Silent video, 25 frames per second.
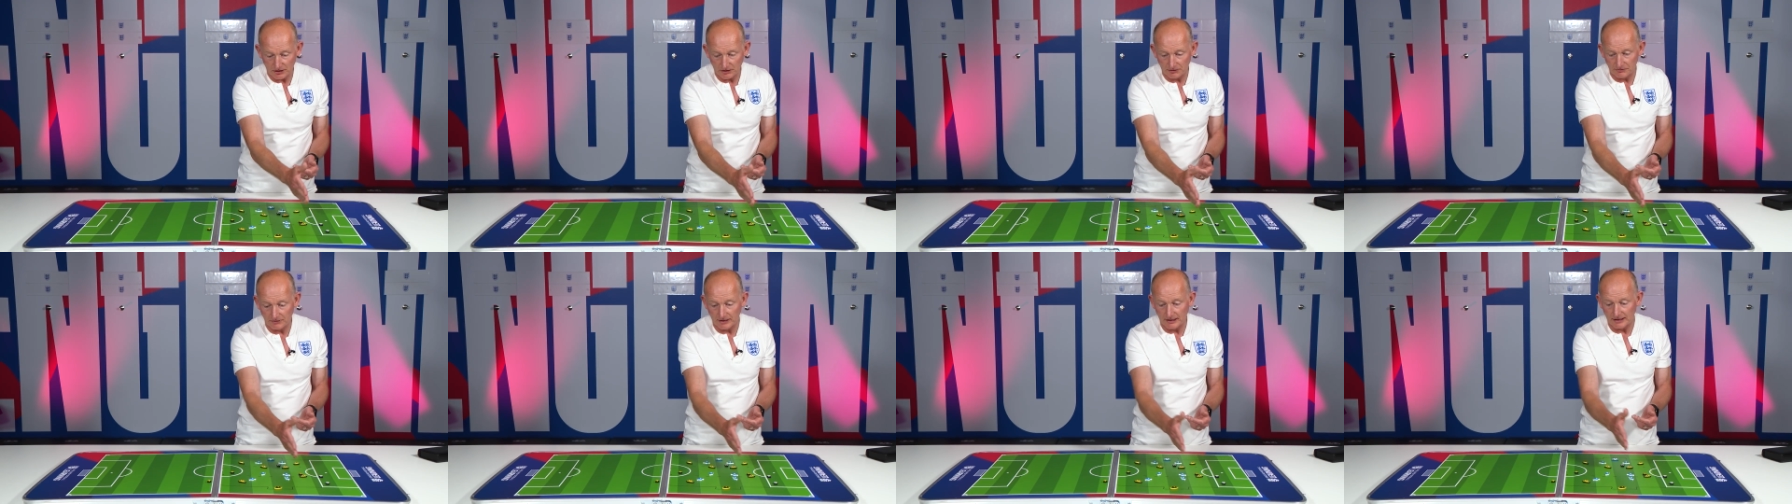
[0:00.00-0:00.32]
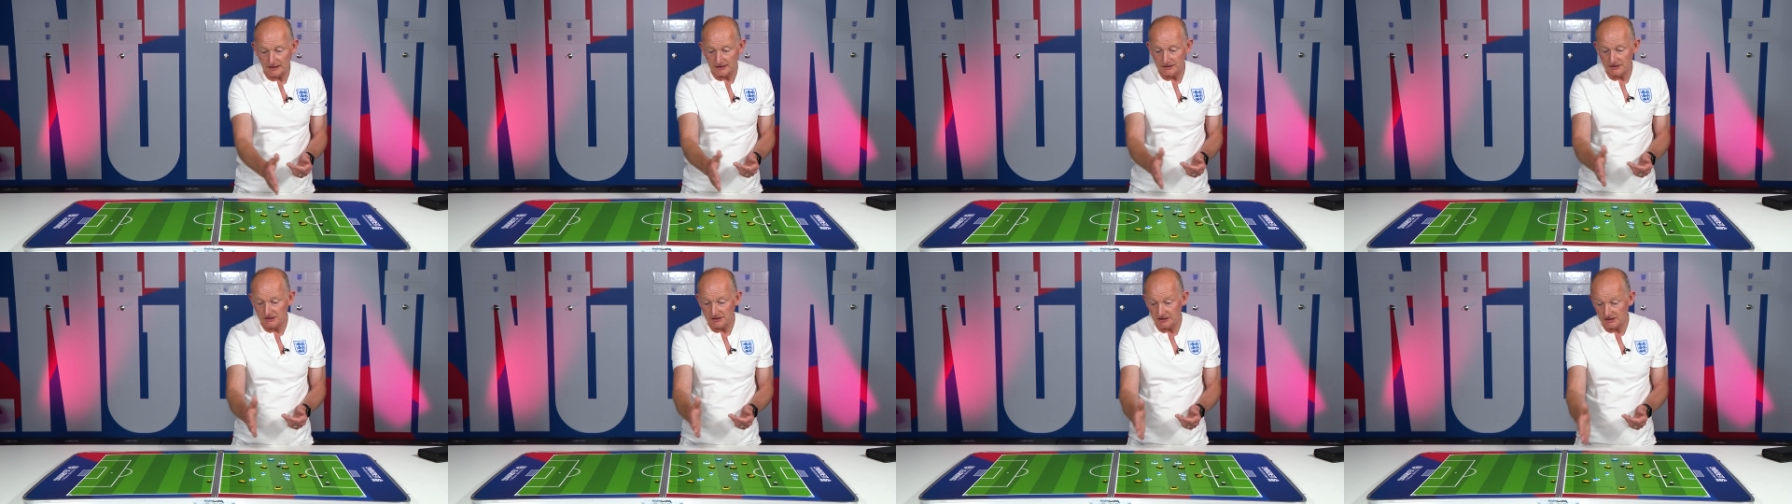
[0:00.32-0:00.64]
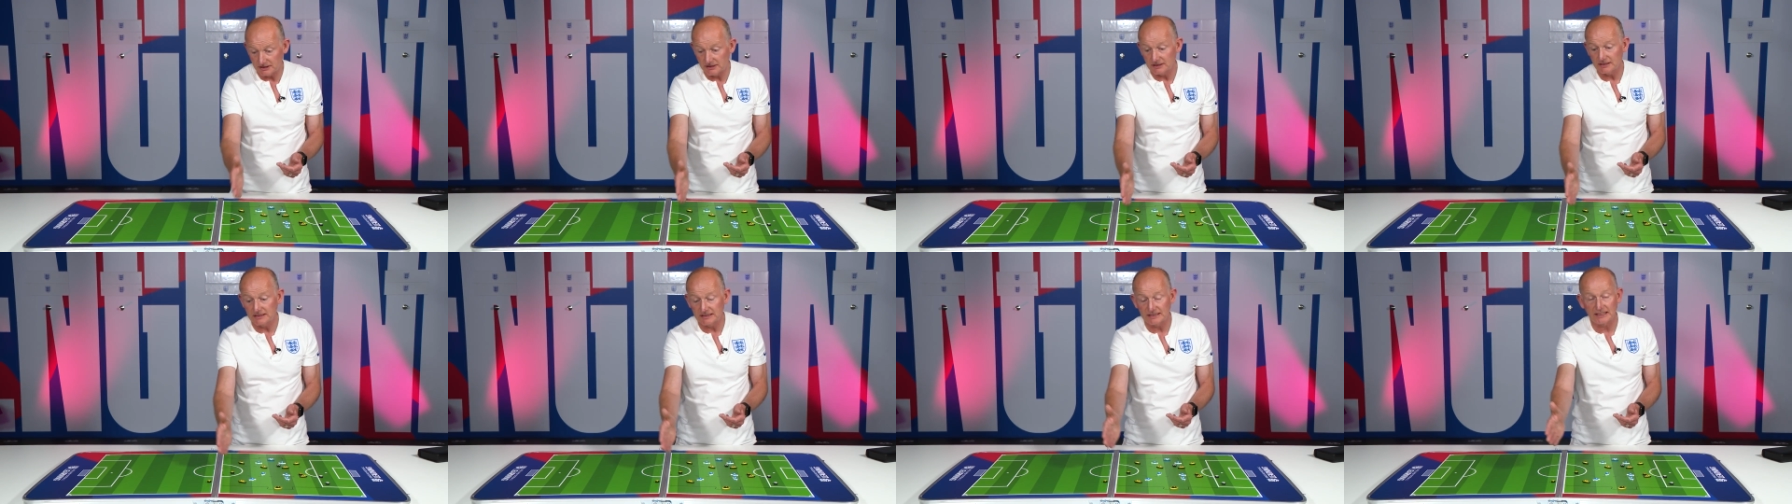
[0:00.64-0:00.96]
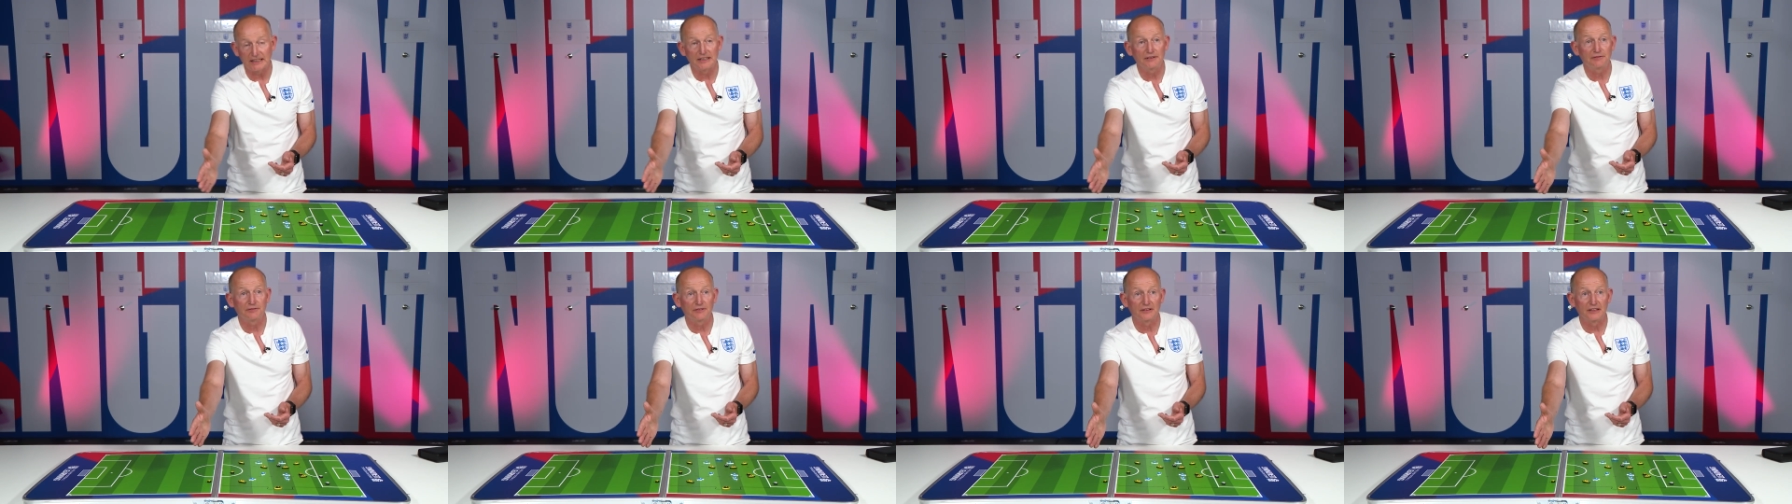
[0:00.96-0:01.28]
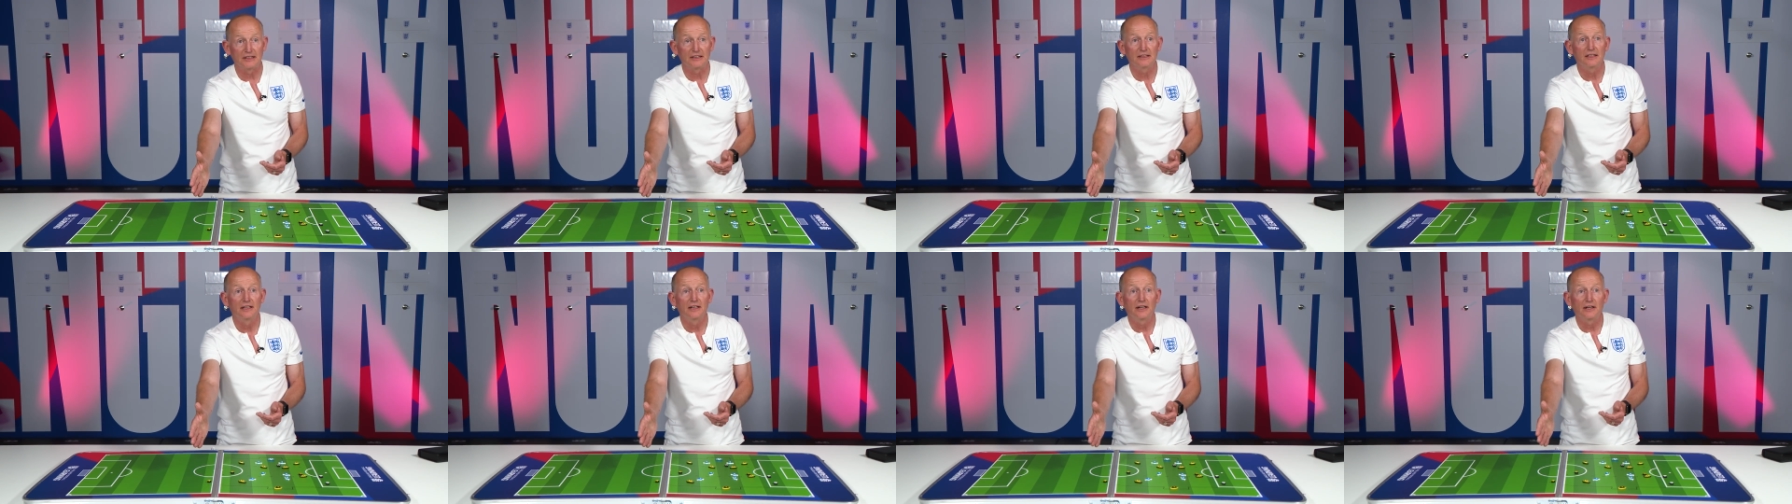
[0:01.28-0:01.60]
arranged
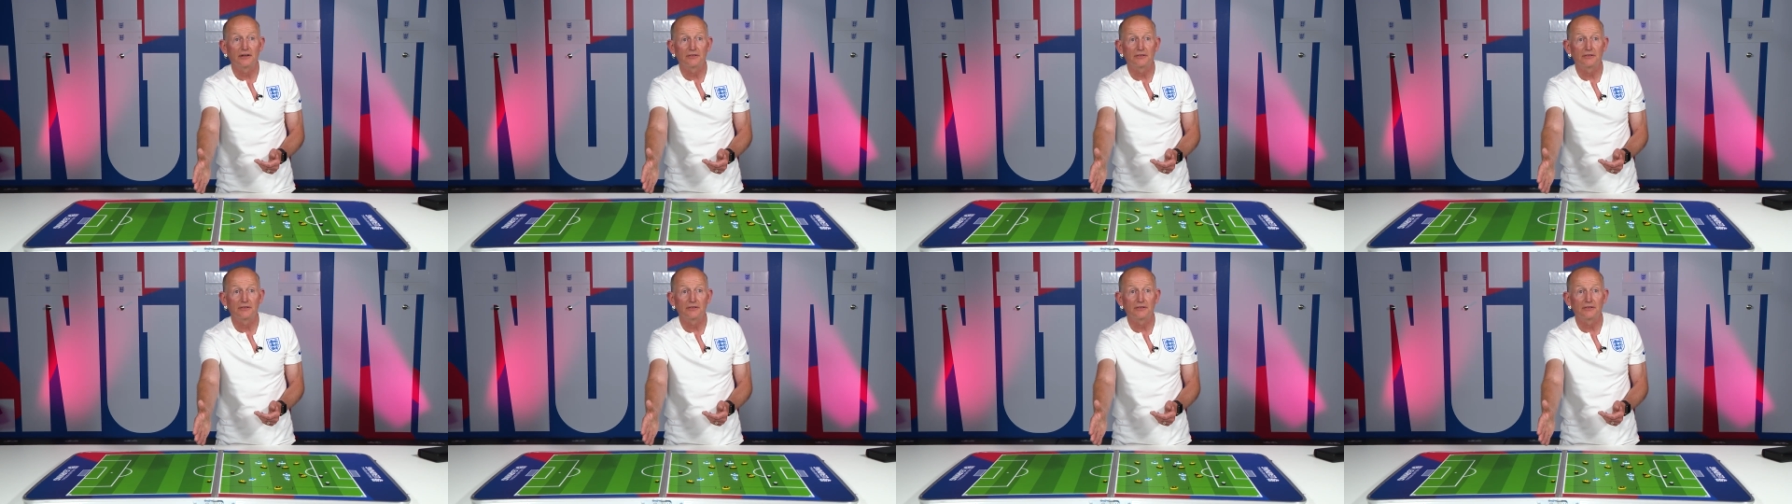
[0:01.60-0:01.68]
safely